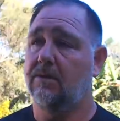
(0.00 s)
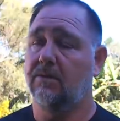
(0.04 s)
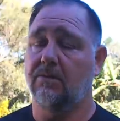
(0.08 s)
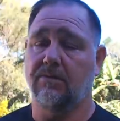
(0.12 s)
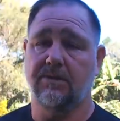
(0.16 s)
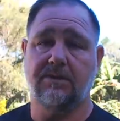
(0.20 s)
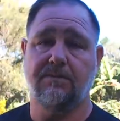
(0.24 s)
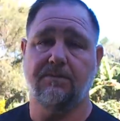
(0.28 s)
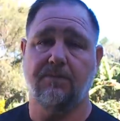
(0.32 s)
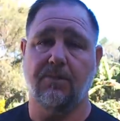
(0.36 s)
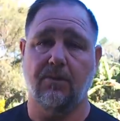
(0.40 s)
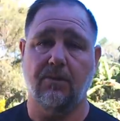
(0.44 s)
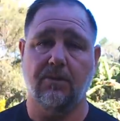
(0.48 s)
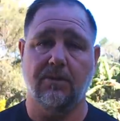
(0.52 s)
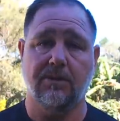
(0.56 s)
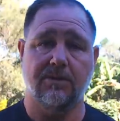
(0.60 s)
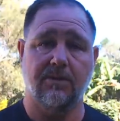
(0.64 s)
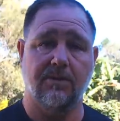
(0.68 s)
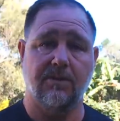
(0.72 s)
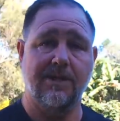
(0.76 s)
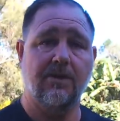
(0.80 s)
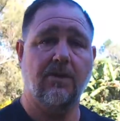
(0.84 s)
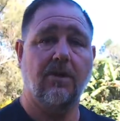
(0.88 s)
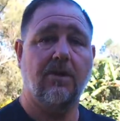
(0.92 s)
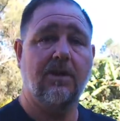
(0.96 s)
spores or
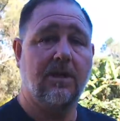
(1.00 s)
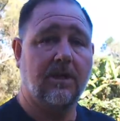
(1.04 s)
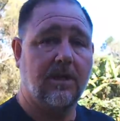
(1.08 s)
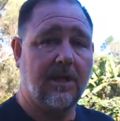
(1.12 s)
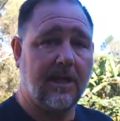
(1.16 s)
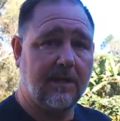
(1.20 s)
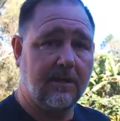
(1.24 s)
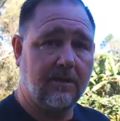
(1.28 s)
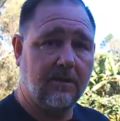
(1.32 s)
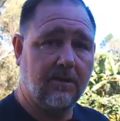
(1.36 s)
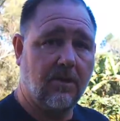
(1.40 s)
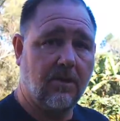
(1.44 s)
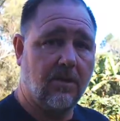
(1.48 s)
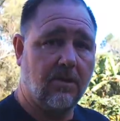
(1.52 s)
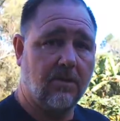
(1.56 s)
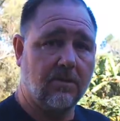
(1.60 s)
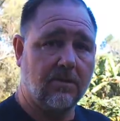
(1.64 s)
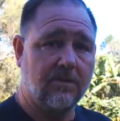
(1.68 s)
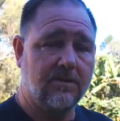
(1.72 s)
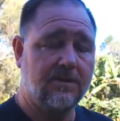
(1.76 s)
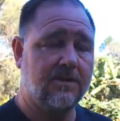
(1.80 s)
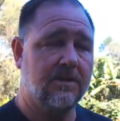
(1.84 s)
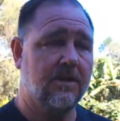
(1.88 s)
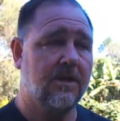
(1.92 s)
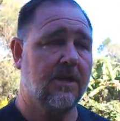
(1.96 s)
inoculate
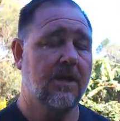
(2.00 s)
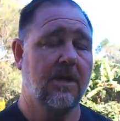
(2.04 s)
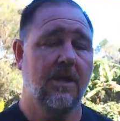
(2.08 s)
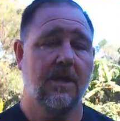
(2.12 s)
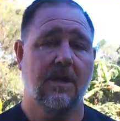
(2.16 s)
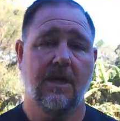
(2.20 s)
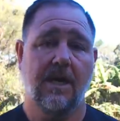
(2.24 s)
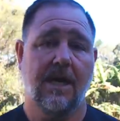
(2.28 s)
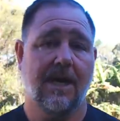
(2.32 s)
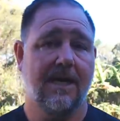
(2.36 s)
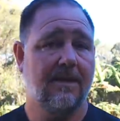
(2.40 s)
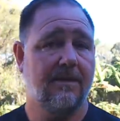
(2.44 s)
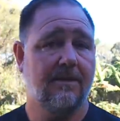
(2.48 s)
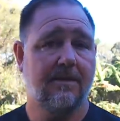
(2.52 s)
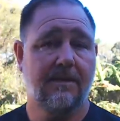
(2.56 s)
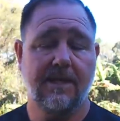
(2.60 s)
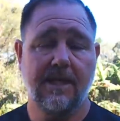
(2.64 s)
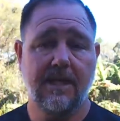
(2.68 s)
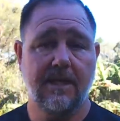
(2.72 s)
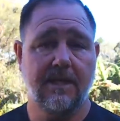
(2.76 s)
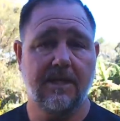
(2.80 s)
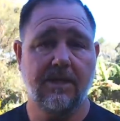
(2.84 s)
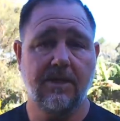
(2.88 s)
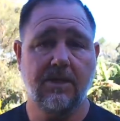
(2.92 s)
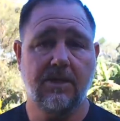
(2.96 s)
logs, and
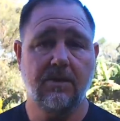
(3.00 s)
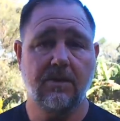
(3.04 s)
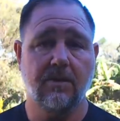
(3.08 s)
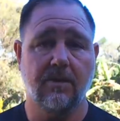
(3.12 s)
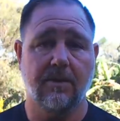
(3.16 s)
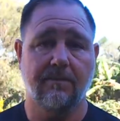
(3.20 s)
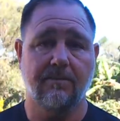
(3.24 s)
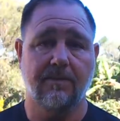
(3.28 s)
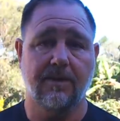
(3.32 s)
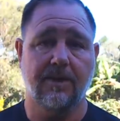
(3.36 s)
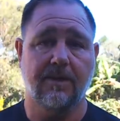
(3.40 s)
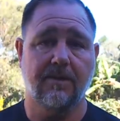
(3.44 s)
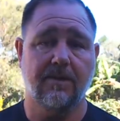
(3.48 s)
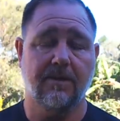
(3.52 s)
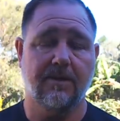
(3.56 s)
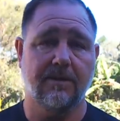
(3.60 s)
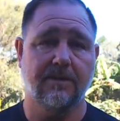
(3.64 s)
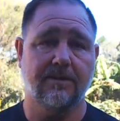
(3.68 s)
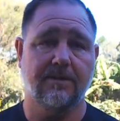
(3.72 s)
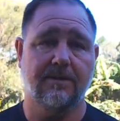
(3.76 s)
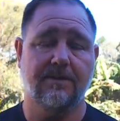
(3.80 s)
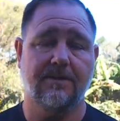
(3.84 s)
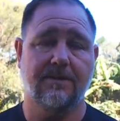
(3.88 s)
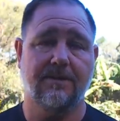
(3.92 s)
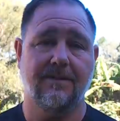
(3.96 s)
get into it,
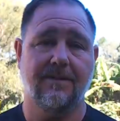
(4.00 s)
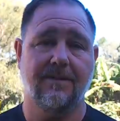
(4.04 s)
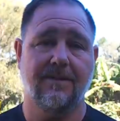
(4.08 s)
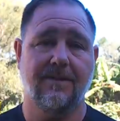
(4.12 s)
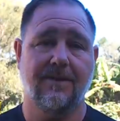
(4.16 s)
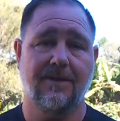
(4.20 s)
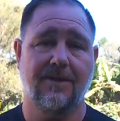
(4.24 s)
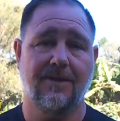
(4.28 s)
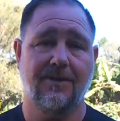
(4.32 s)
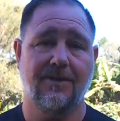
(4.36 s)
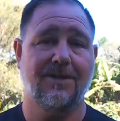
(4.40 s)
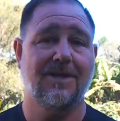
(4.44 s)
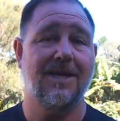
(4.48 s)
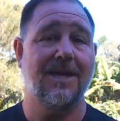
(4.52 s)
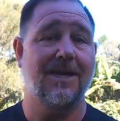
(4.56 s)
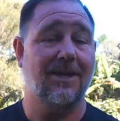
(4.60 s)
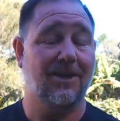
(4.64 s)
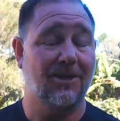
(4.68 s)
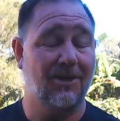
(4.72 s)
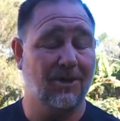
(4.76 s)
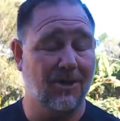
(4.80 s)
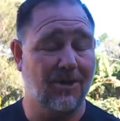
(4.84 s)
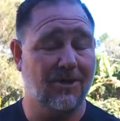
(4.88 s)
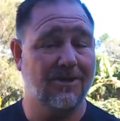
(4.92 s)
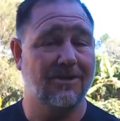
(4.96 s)
because you'd get a
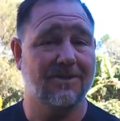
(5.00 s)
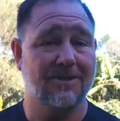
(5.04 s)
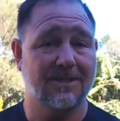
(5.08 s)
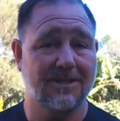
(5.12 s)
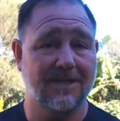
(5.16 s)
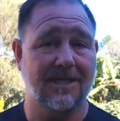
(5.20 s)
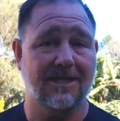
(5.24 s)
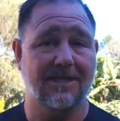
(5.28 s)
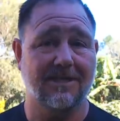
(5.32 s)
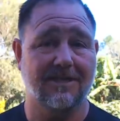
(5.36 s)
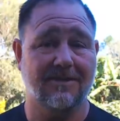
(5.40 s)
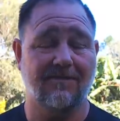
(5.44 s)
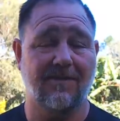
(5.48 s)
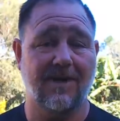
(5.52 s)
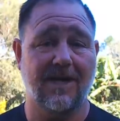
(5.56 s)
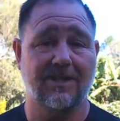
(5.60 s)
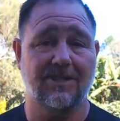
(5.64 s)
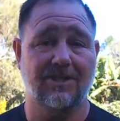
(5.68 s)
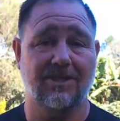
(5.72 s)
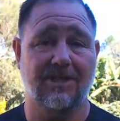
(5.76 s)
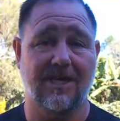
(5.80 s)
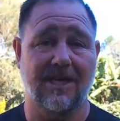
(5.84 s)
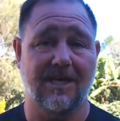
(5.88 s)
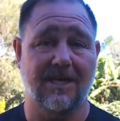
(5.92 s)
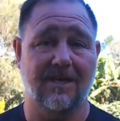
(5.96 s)
lot of
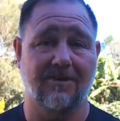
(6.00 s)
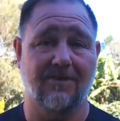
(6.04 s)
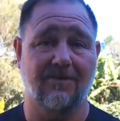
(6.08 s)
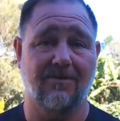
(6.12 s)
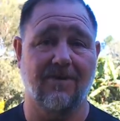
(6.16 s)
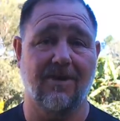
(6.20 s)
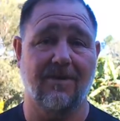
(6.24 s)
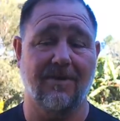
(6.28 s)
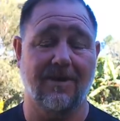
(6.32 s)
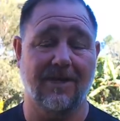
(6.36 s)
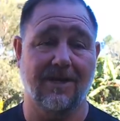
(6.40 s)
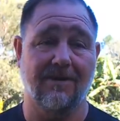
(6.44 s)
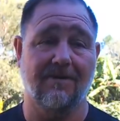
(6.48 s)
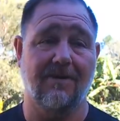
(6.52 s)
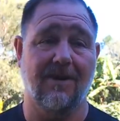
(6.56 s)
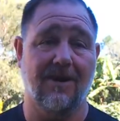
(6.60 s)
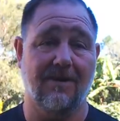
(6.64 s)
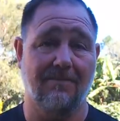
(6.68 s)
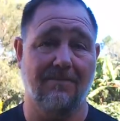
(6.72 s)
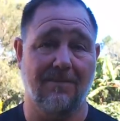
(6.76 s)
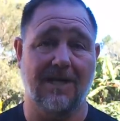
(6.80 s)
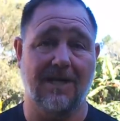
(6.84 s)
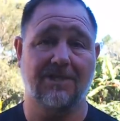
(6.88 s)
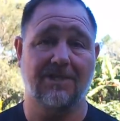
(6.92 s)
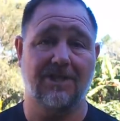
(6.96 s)
satisfaction out of growing your own
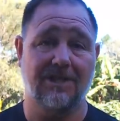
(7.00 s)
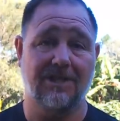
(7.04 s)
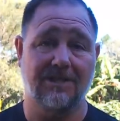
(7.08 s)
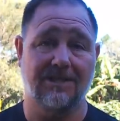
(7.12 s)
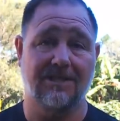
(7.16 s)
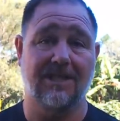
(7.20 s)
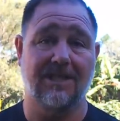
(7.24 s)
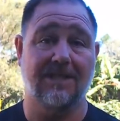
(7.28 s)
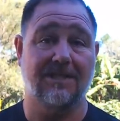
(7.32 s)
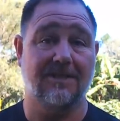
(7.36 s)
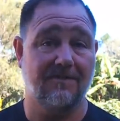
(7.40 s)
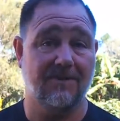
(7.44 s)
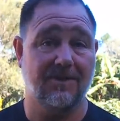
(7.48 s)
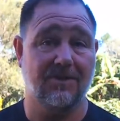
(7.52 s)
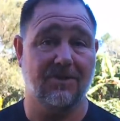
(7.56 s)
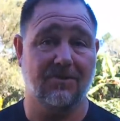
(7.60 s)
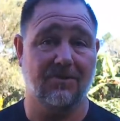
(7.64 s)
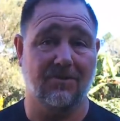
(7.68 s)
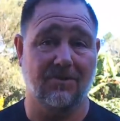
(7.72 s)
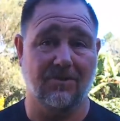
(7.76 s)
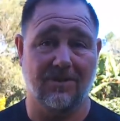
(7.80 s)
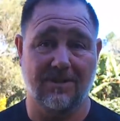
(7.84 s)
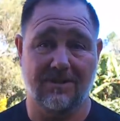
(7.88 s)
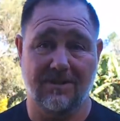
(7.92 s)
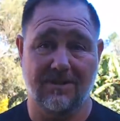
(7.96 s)
mushies, that's for
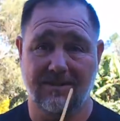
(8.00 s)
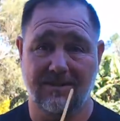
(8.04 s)
sure.